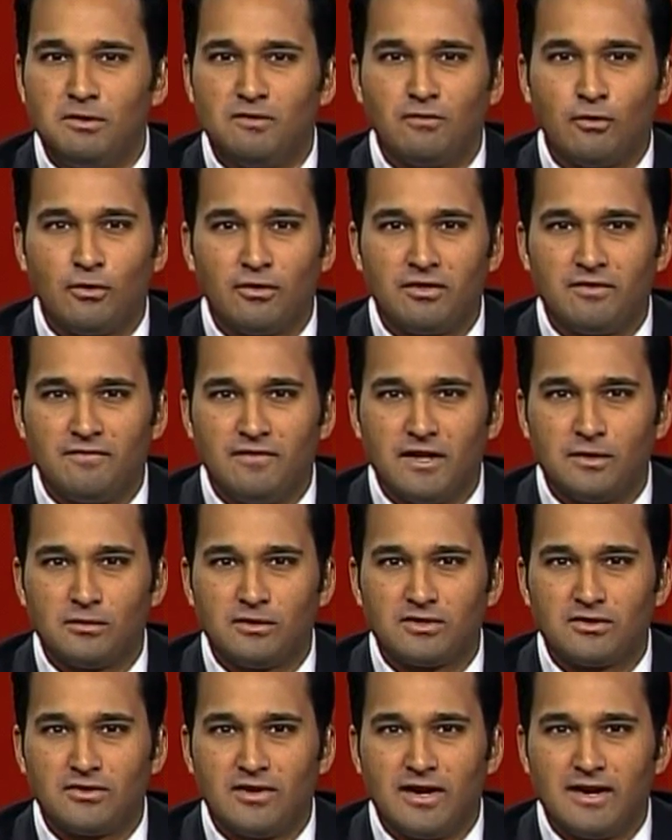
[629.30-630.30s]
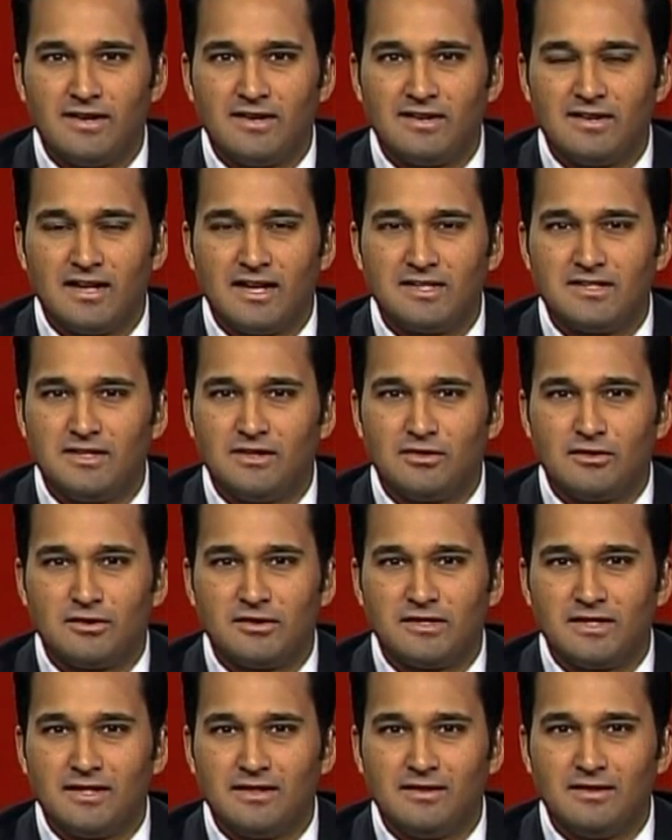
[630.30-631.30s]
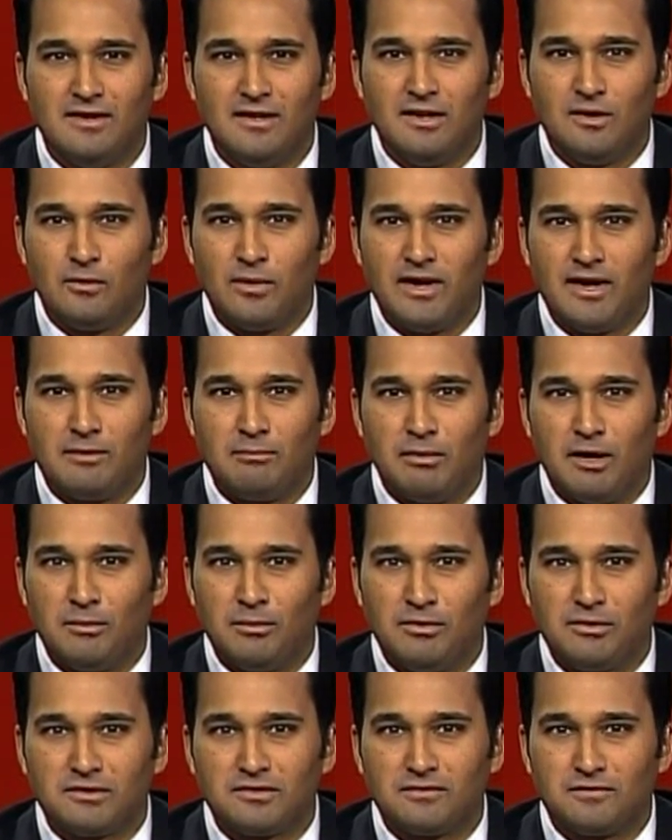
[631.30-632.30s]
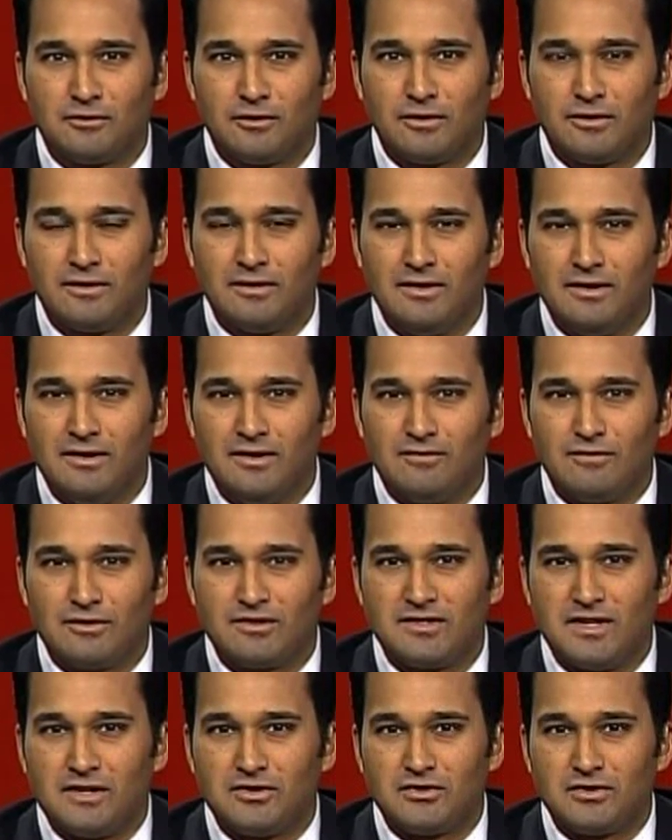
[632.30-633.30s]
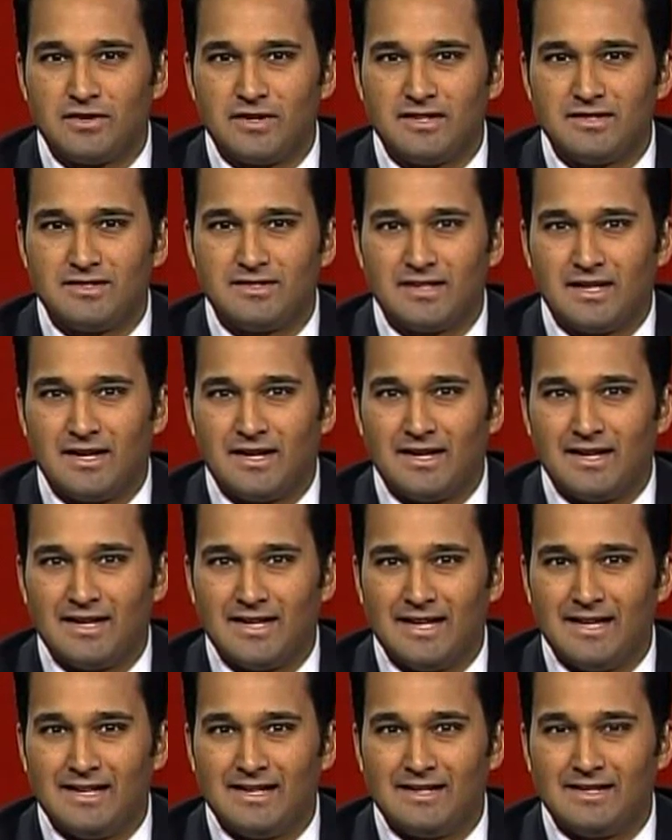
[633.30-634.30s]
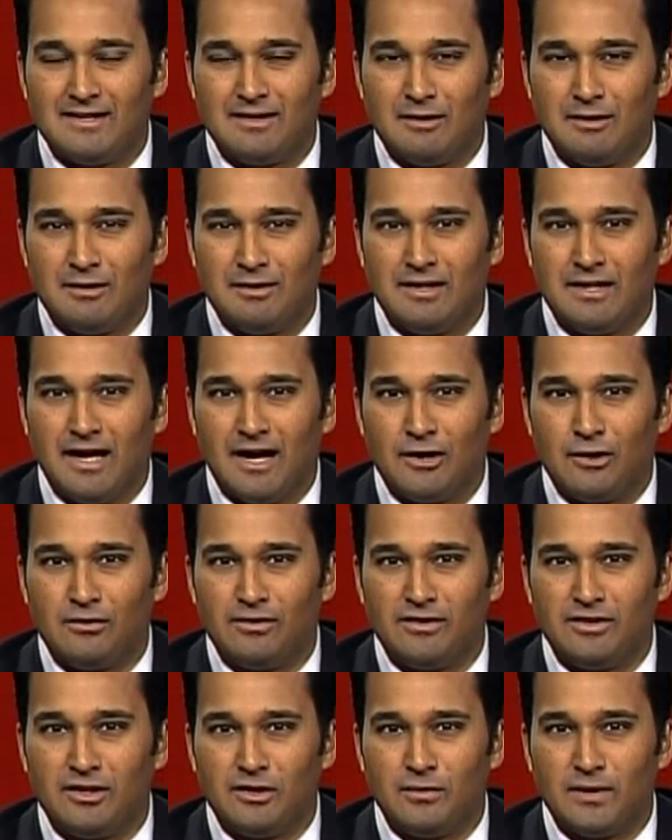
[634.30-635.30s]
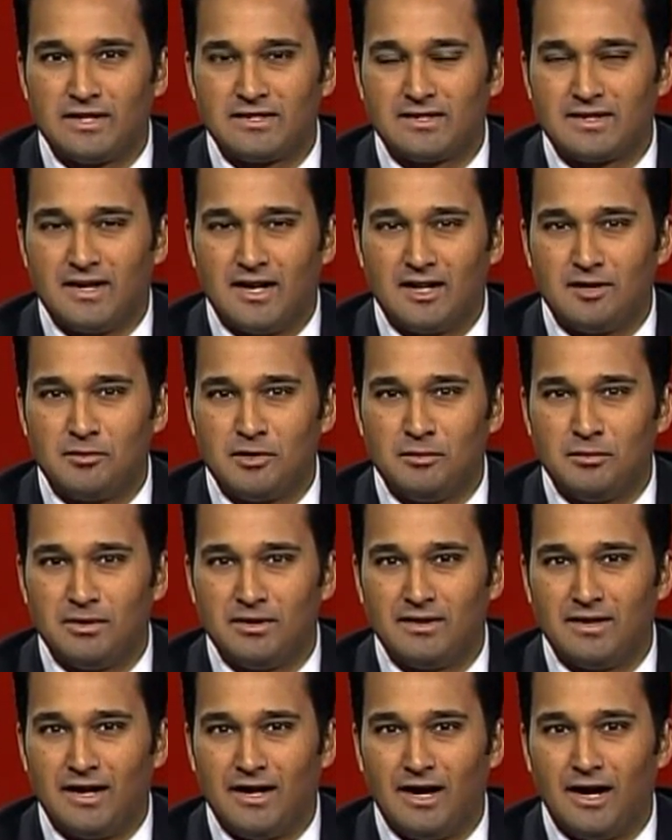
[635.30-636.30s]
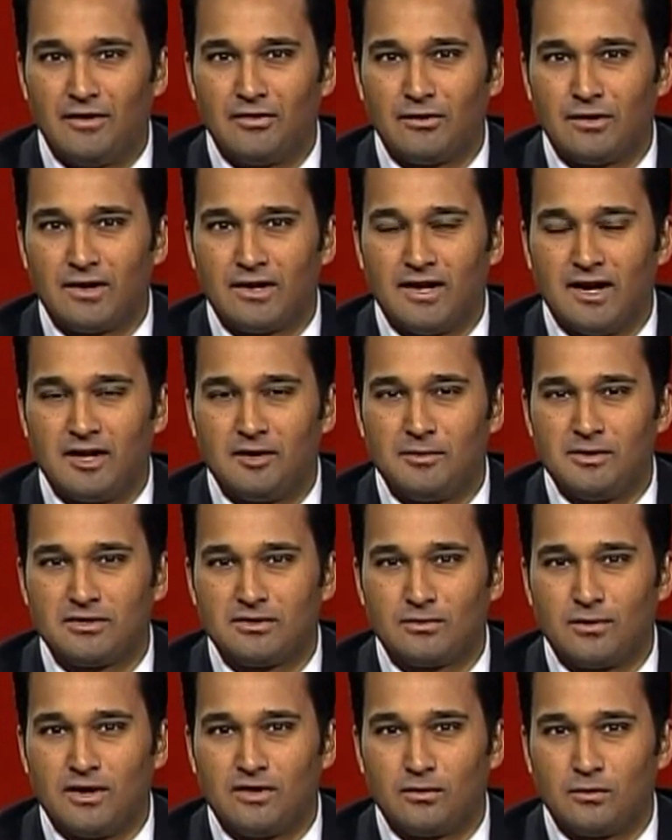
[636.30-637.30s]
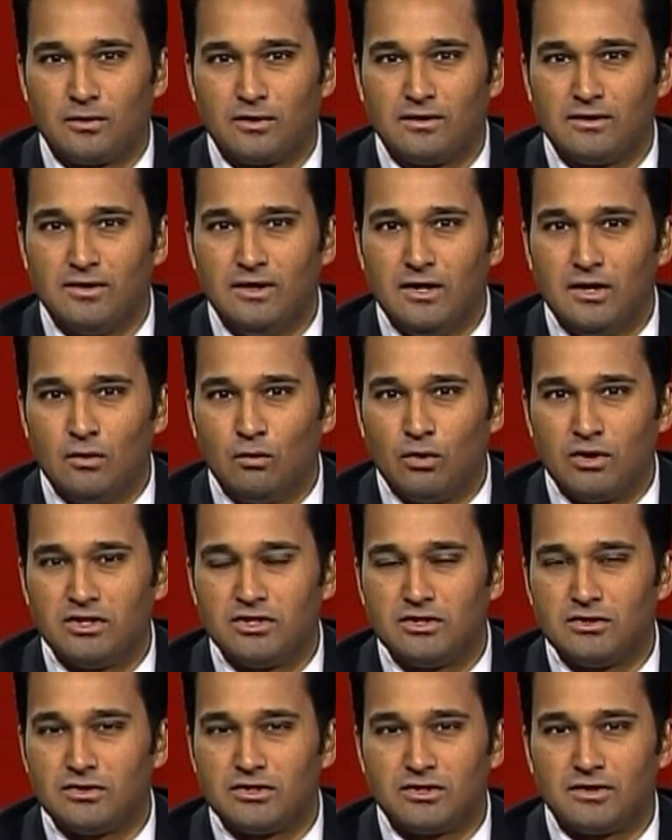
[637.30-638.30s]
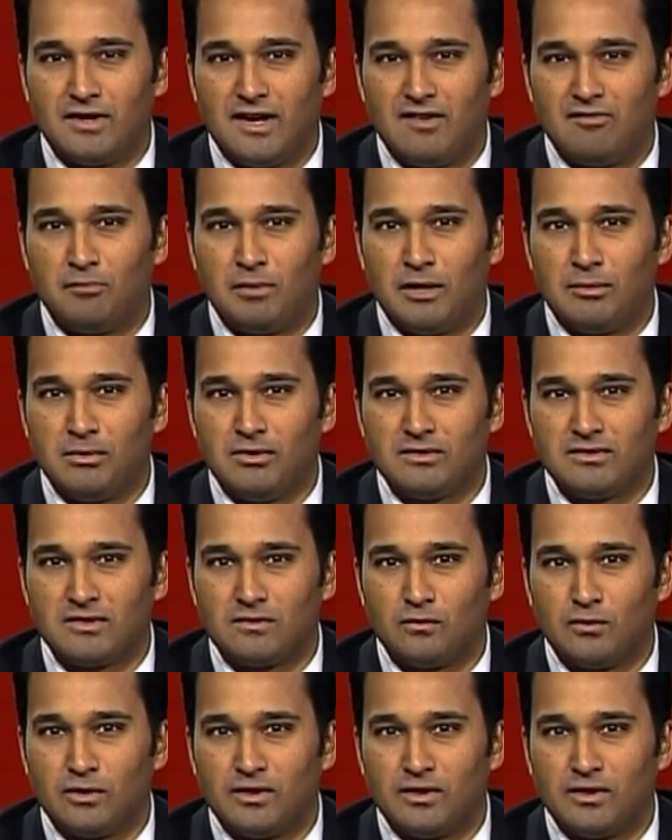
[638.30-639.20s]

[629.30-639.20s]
Before the Fed was created in 1913, we had bubbles for centuries in not only the U.S. economy, but other economies around the world. Wouldn't you still have bubbles, and